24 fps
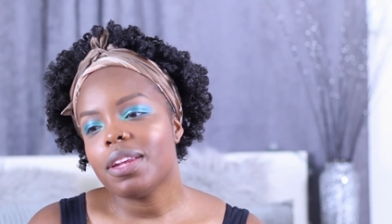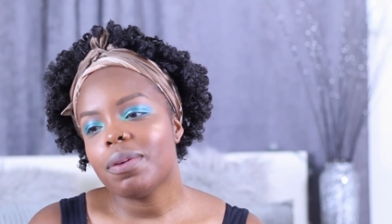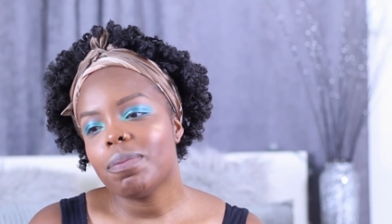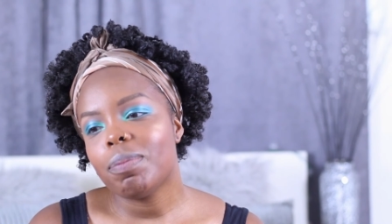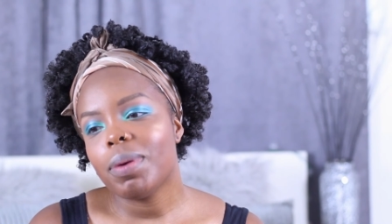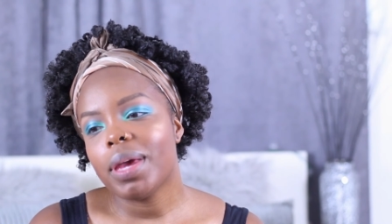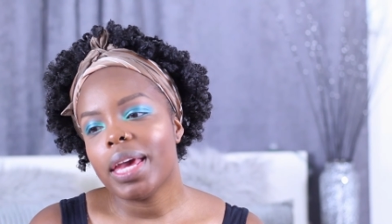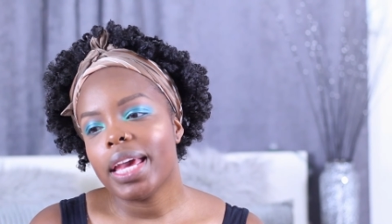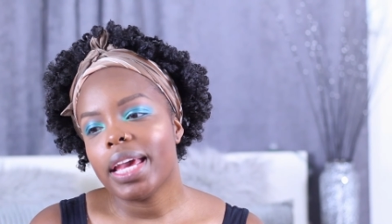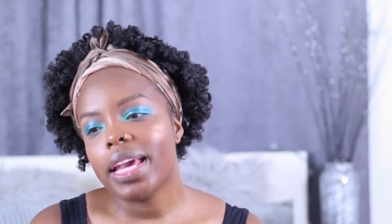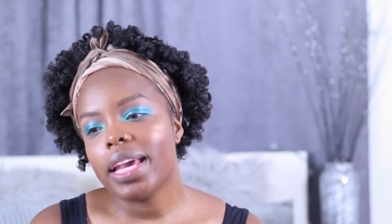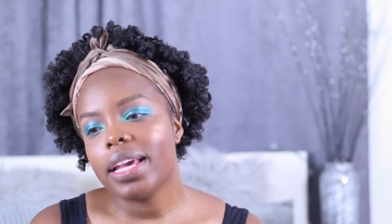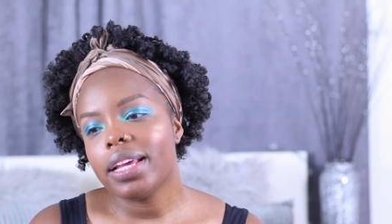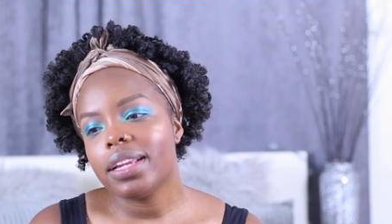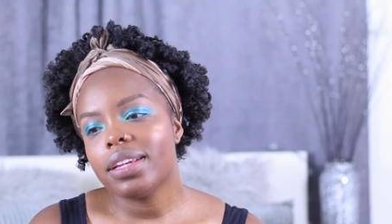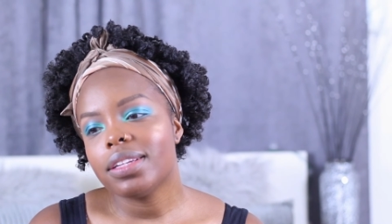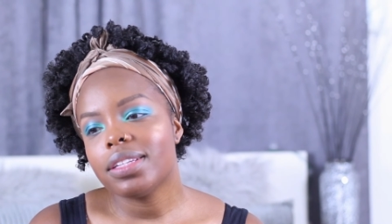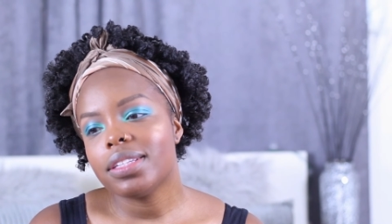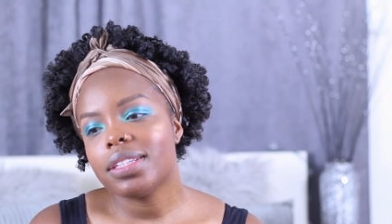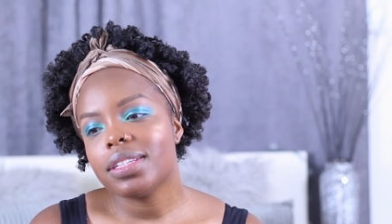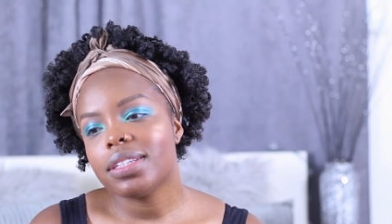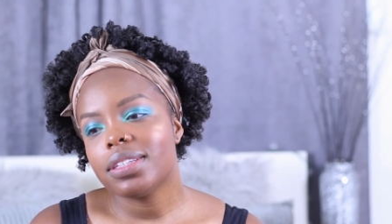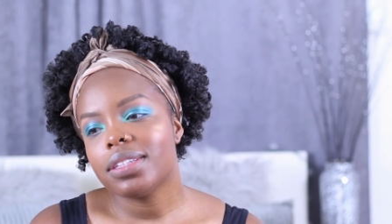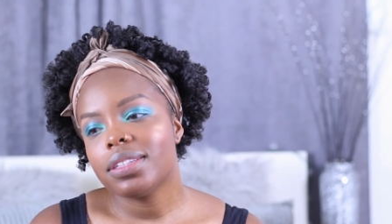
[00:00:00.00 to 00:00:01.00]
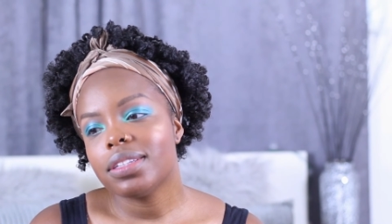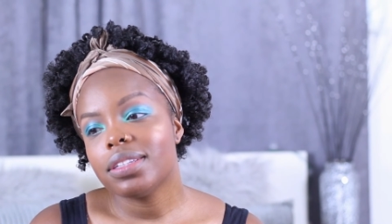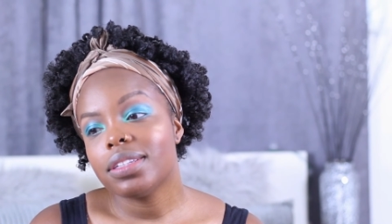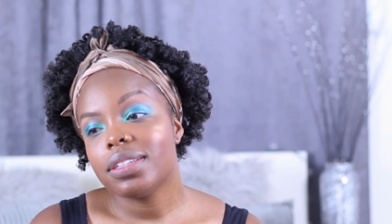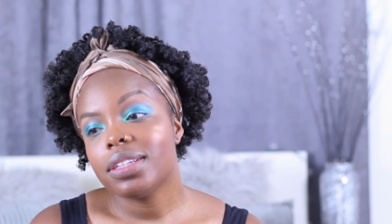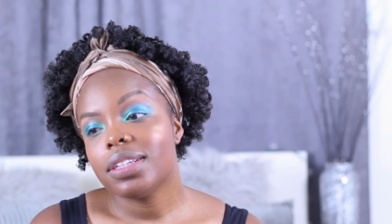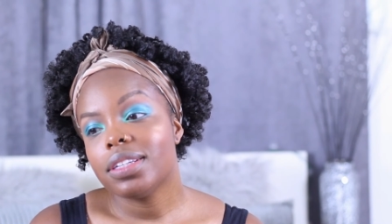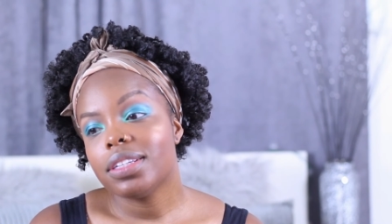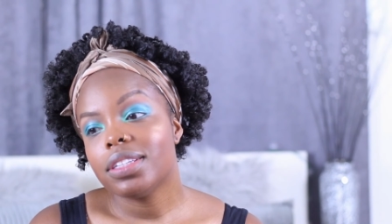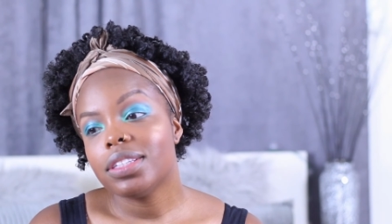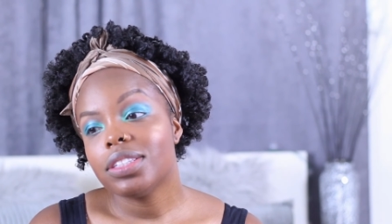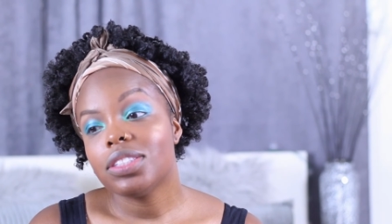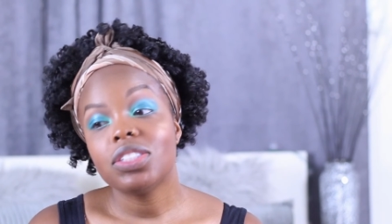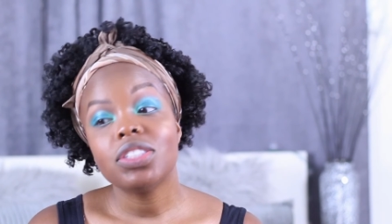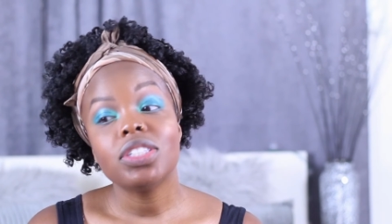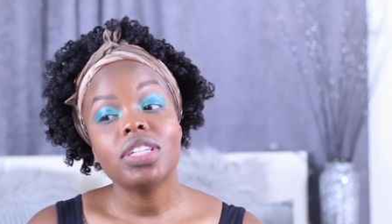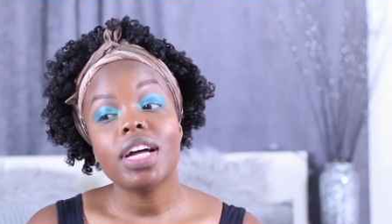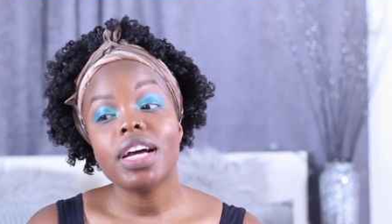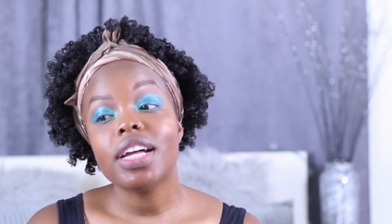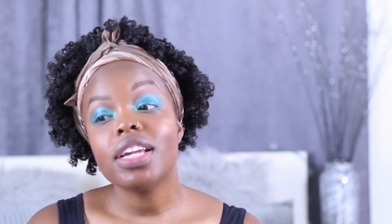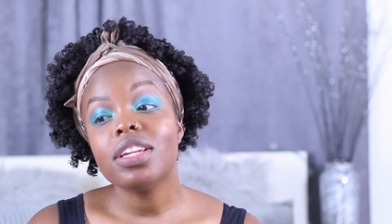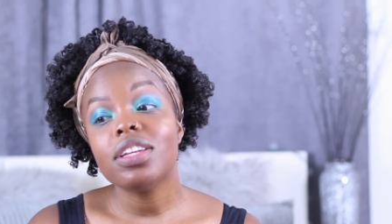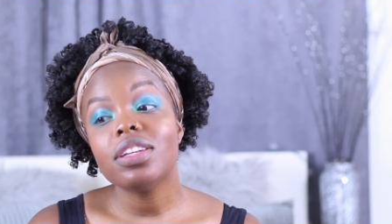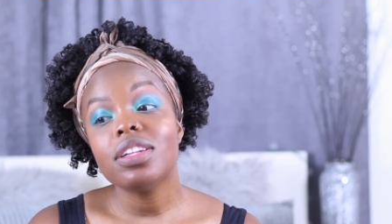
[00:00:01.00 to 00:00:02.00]
debate, should
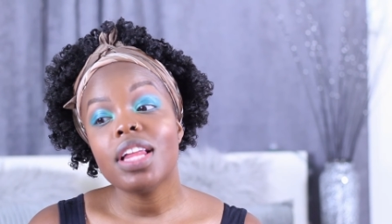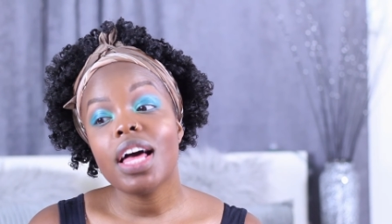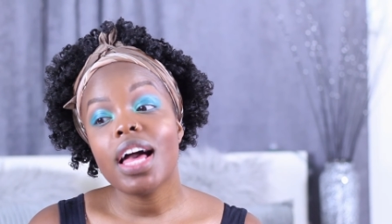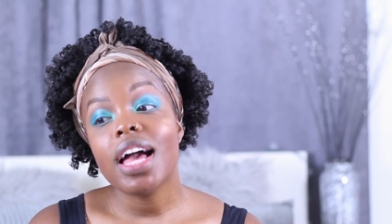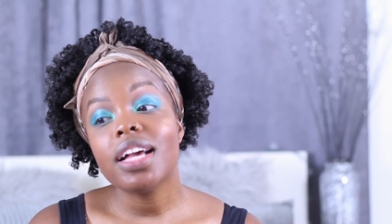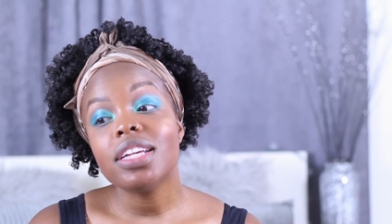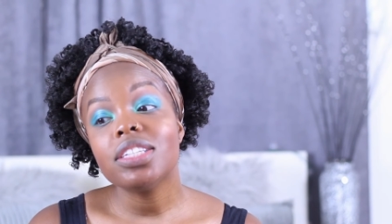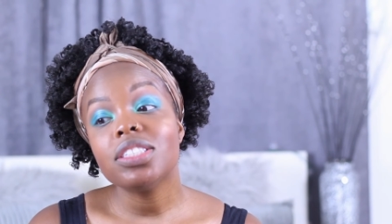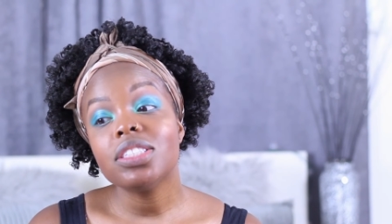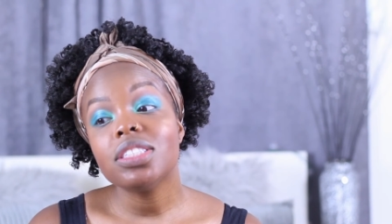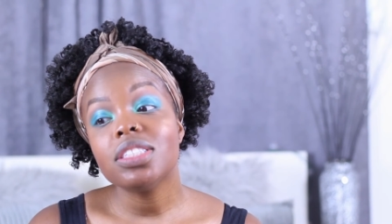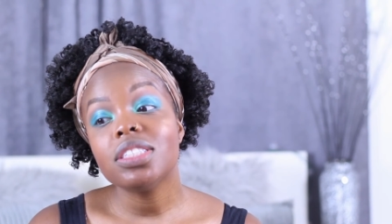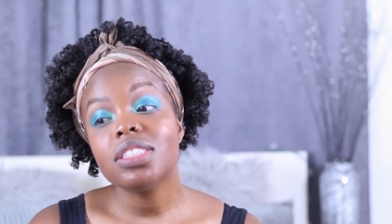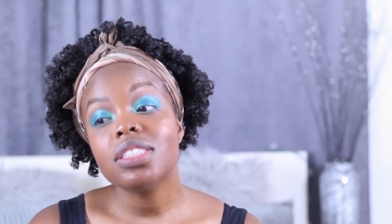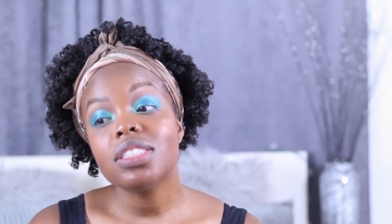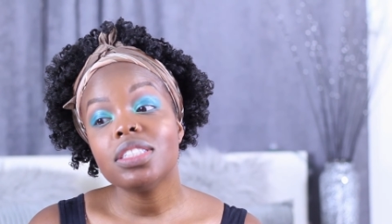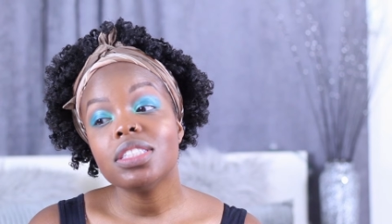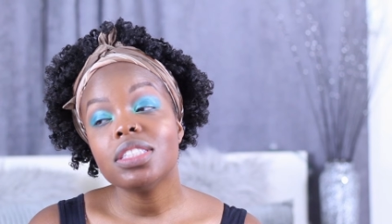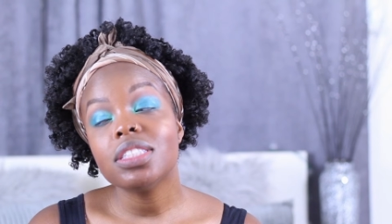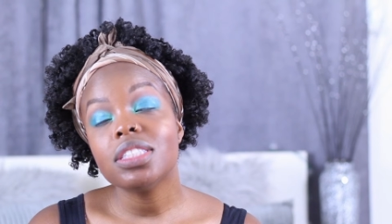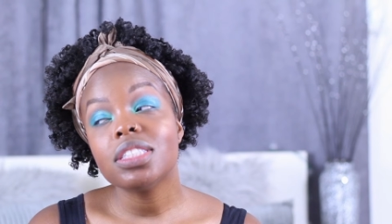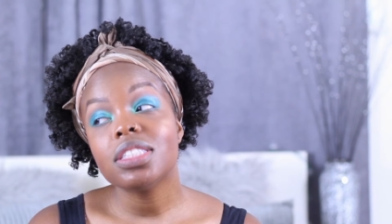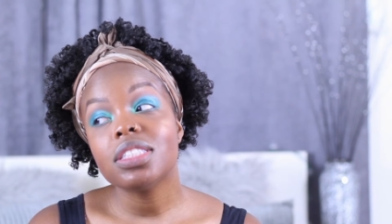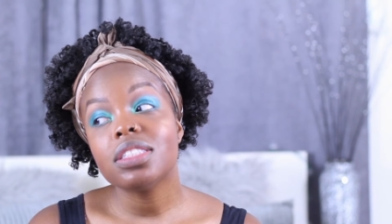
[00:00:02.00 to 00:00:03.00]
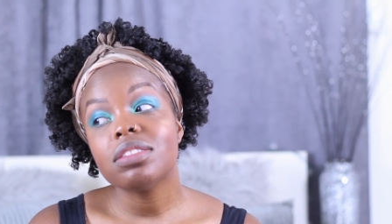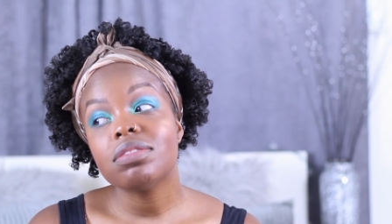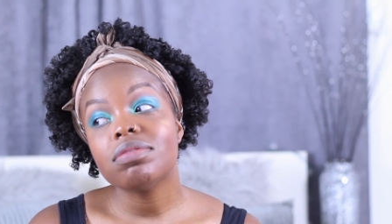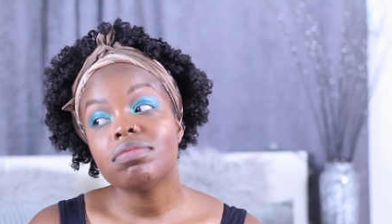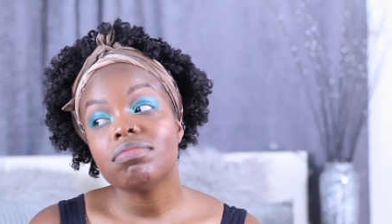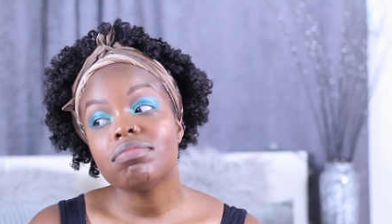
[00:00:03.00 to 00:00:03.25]
I do lashes?